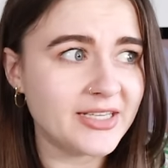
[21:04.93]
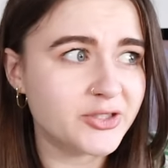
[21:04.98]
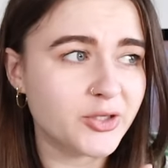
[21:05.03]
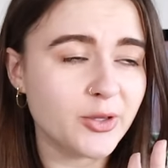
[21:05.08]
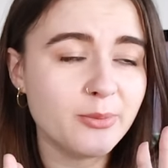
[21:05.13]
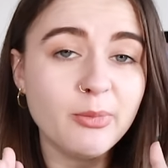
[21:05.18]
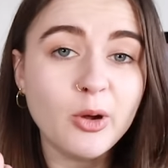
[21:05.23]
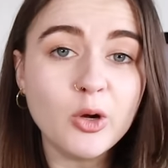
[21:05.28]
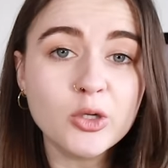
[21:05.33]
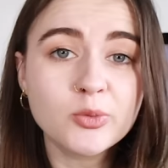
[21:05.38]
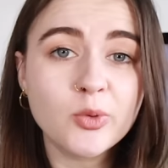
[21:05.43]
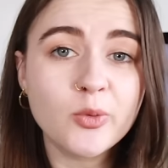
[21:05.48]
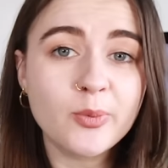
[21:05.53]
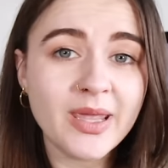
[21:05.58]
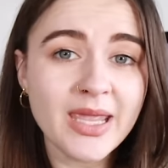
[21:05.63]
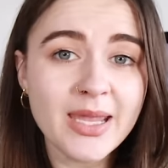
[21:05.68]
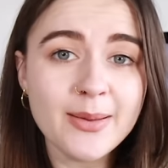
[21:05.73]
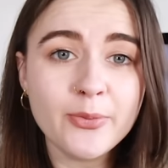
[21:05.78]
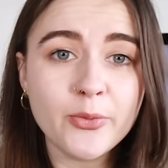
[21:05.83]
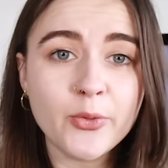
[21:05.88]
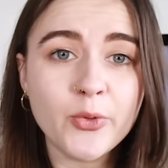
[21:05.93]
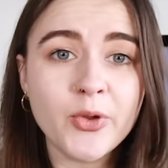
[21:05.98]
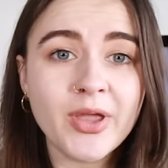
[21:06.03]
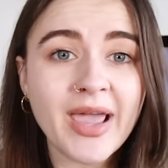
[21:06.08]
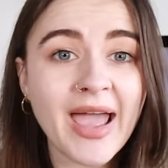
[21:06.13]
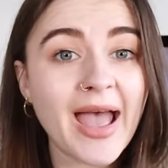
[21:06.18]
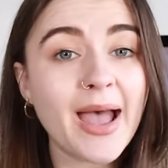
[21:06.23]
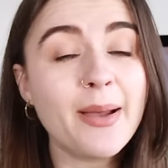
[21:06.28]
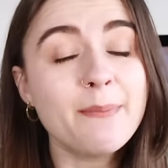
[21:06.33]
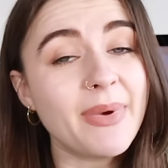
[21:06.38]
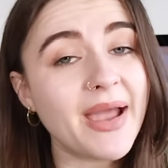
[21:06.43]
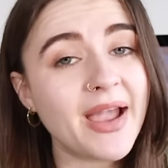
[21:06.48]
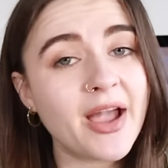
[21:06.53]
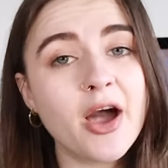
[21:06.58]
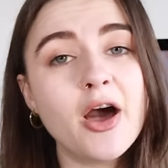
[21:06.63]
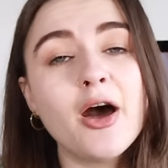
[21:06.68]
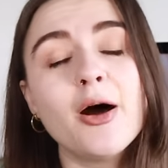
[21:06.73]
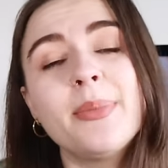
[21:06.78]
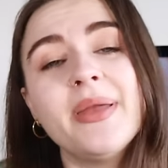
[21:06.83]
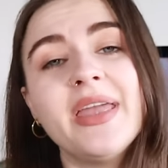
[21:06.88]
so multiple people who can back
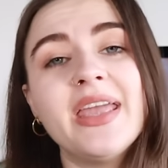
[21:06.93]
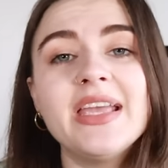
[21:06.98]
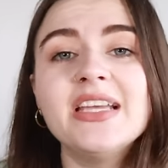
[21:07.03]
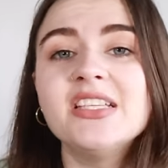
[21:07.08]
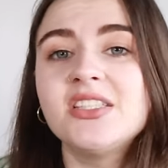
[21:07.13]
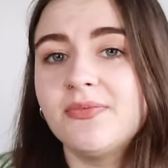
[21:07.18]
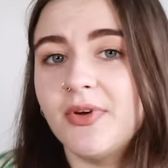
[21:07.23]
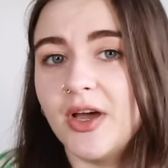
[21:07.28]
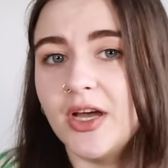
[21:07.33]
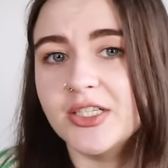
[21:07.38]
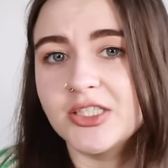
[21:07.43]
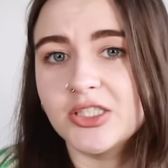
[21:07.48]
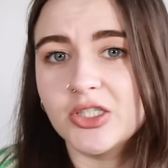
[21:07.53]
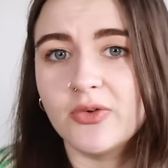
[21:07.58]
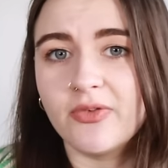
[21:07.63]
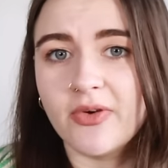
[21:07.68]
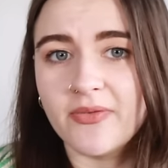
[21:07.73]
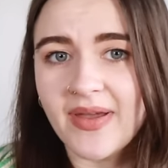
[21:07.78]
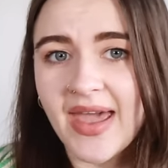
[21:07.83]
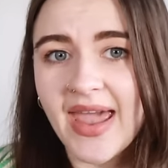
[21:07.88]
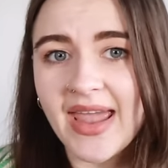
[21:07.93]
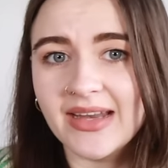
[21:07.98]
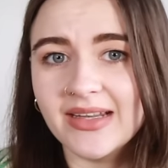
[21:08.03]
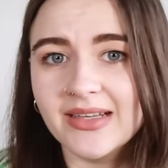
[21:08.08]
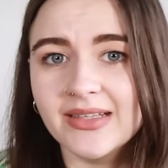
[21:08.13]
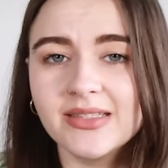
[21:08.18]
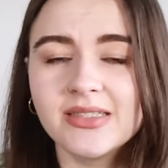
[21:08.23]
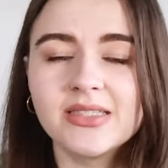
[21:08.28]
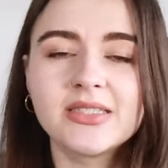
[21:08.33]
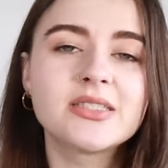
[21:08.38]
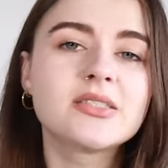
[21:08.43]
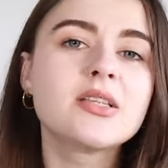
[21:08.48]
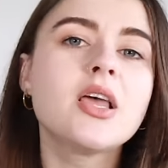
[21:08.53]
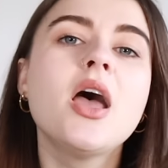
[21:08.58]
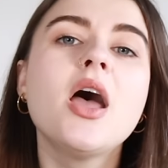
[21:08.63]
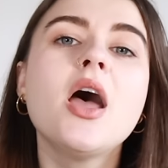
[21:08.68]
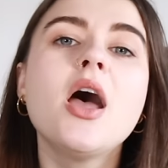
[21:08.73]
up his version of events.